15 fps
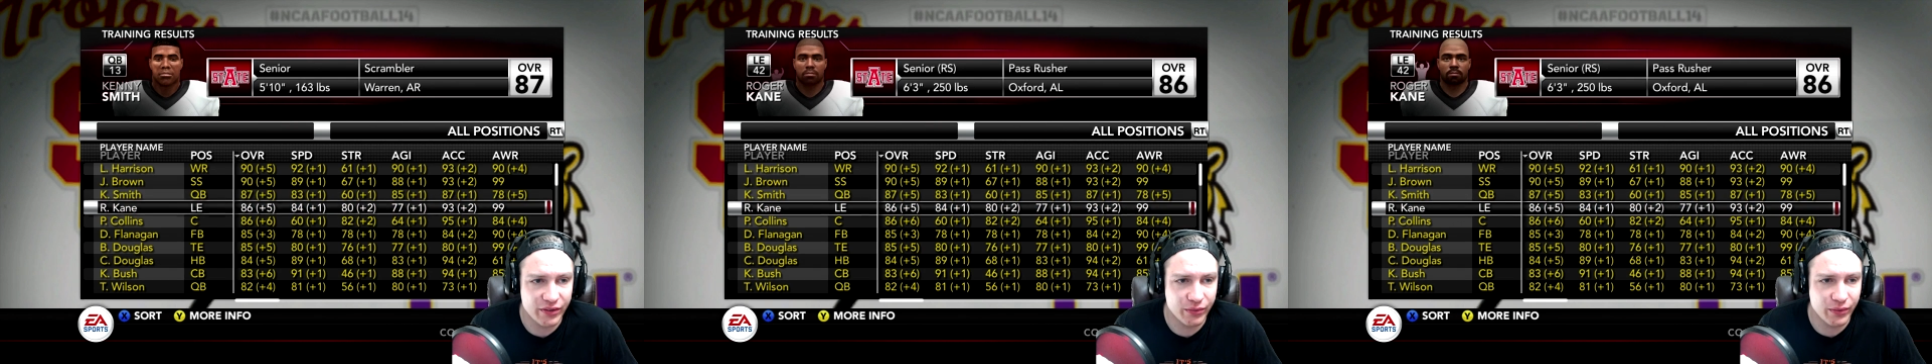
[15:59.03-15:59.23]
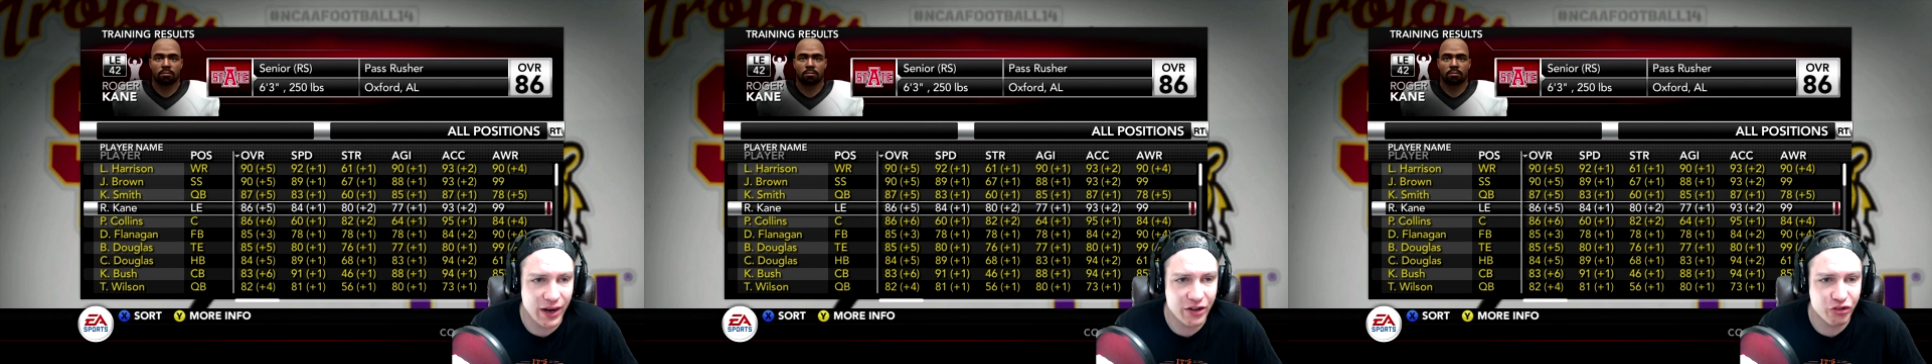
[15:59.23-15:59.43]

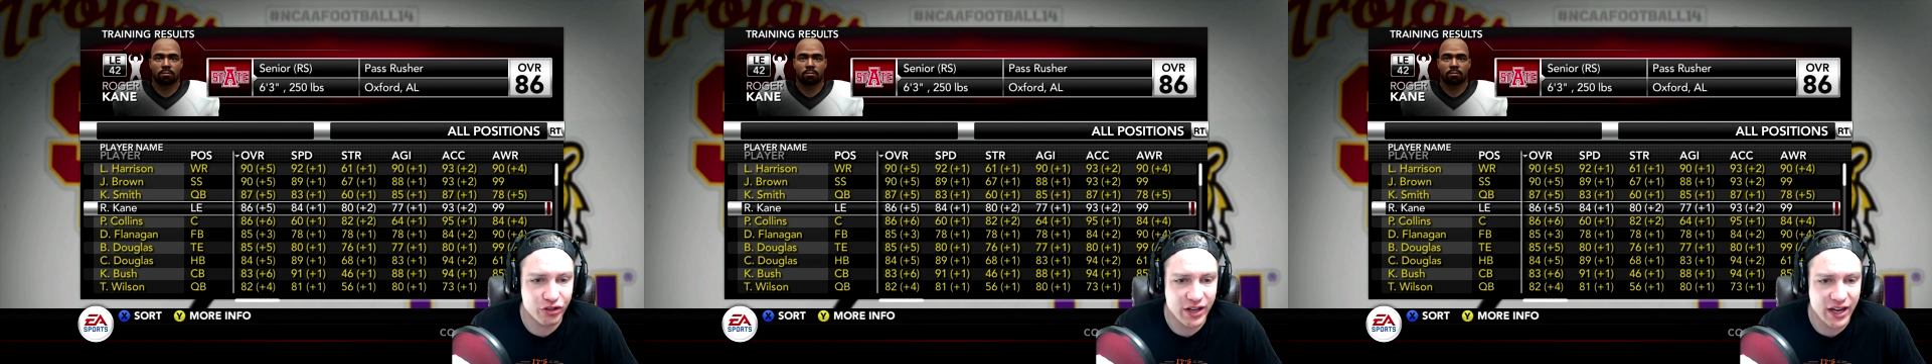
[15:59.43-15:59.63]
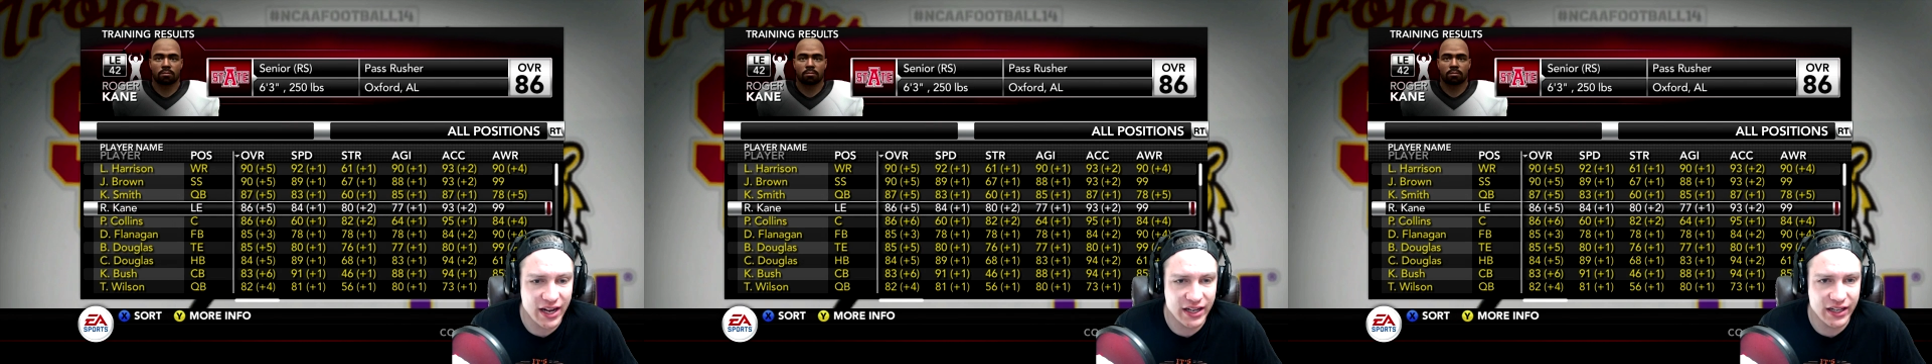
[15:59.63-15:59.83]
Roger
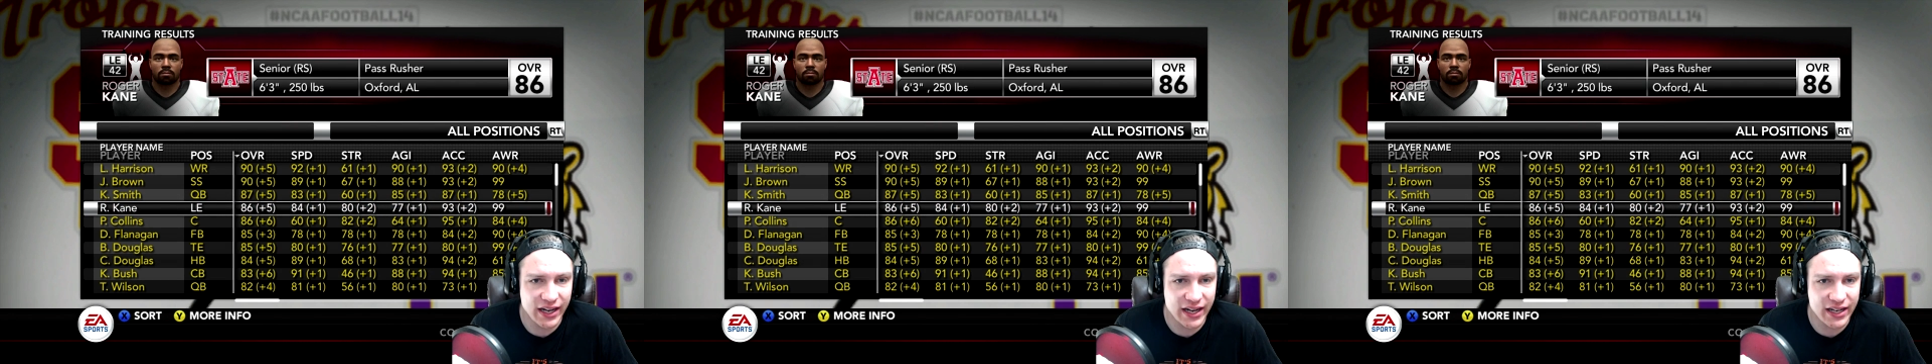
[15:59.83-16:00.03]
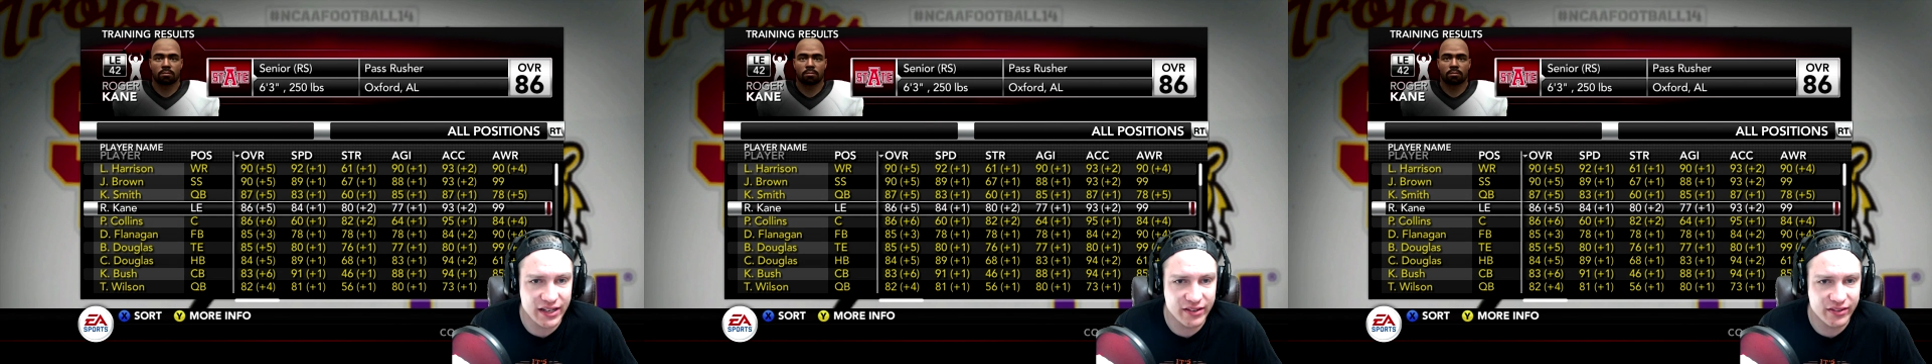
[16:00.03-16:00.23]
Kane an
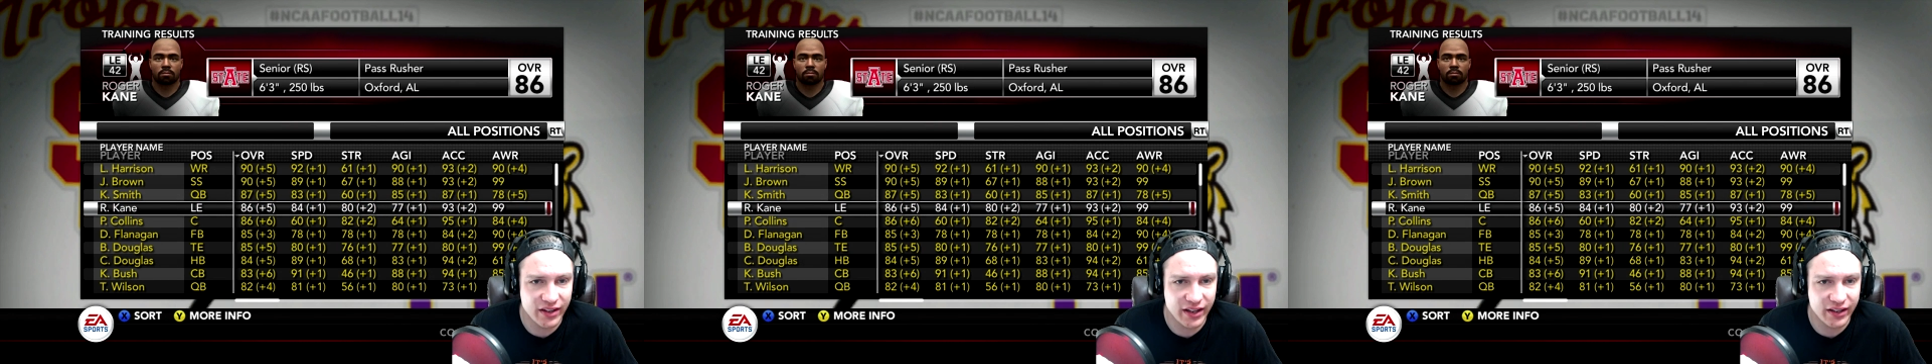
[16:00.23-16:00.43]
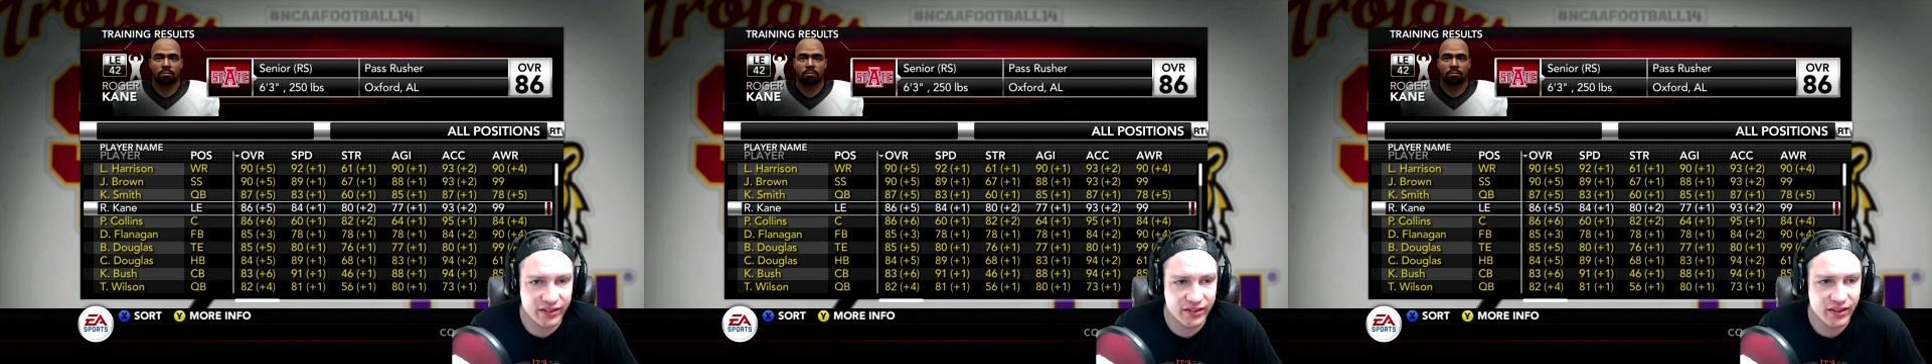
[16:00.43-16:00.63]

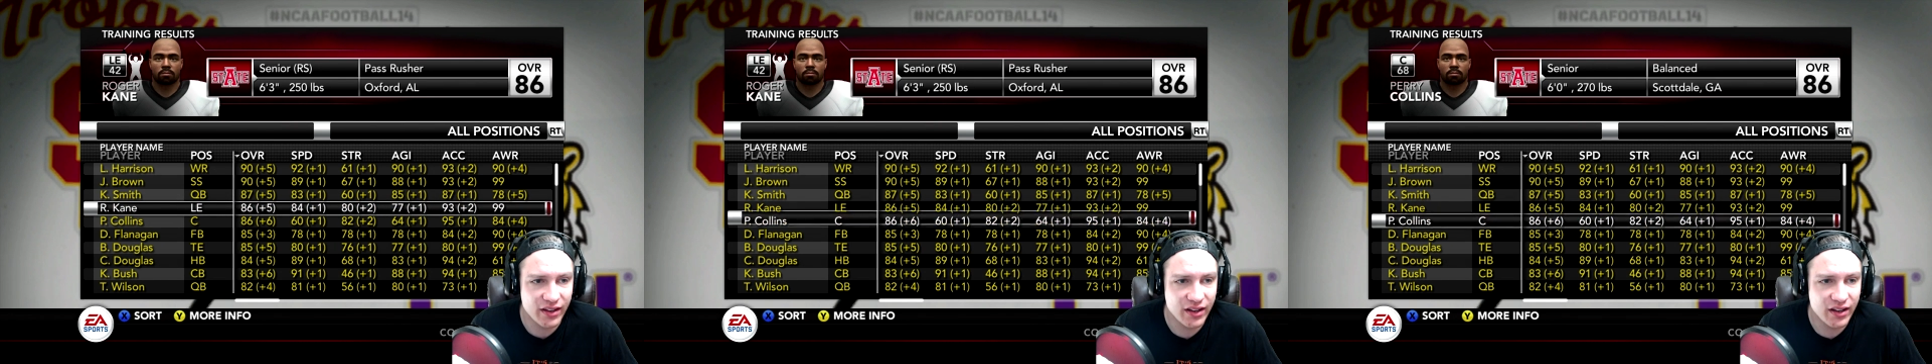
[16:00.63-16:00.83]
eighty-six.